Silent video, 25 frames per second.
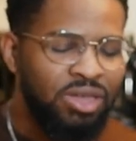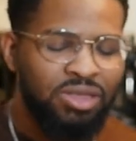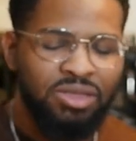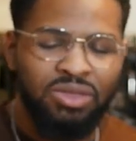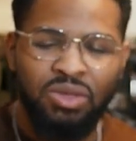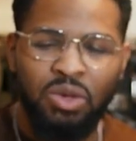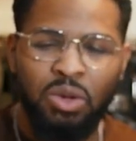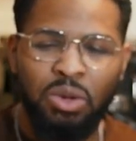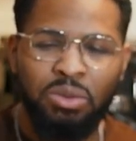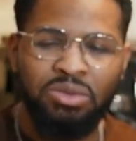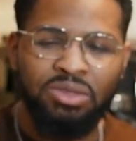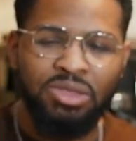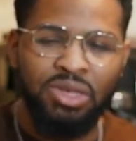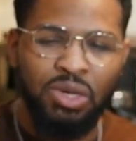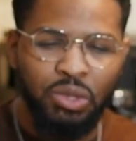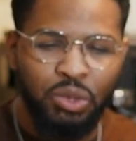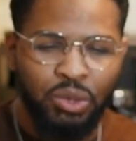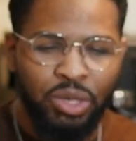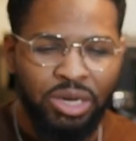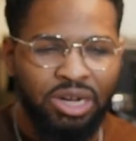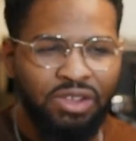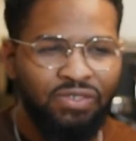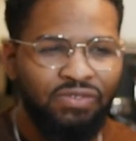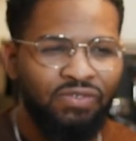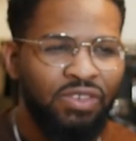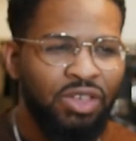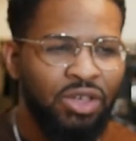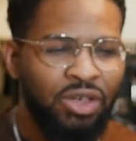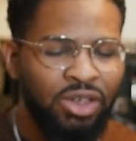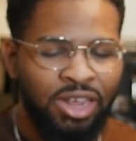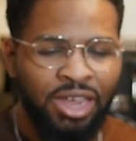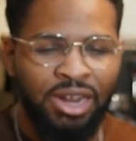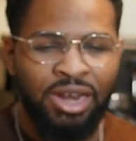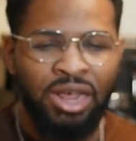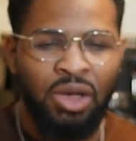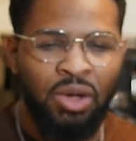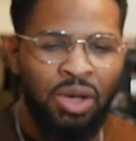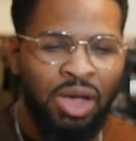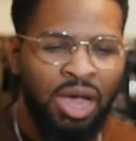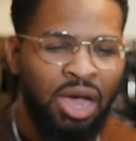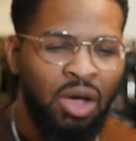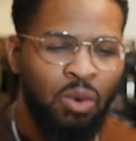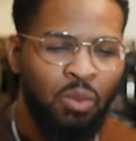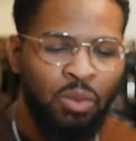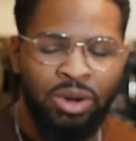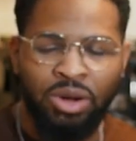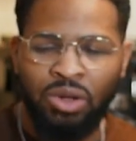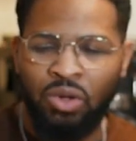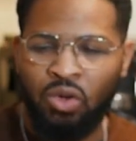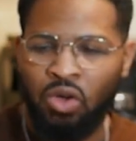So I'm still trying to figure that out, how I
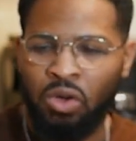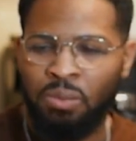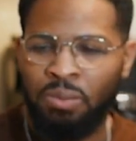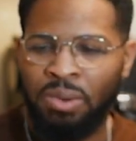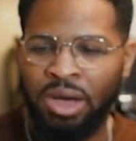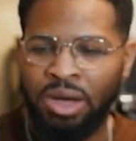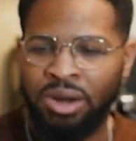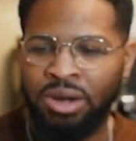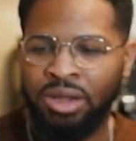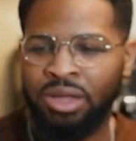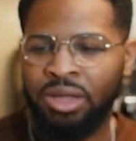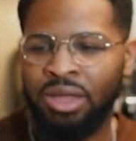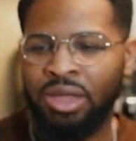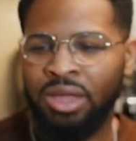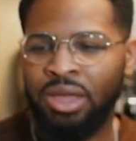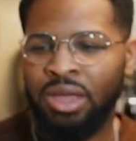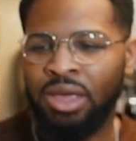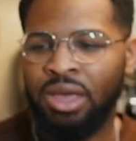want to go about it.